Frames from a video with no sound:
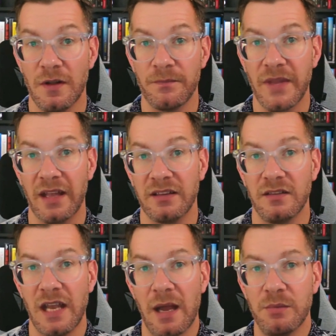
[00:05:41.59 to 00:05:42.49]
that the
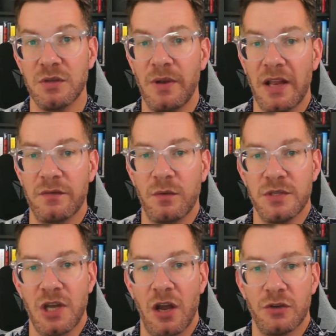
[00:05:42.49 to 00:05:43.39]
Amazon platform is
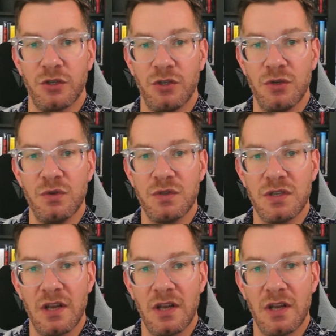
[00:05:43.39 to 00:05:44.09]
hard to use,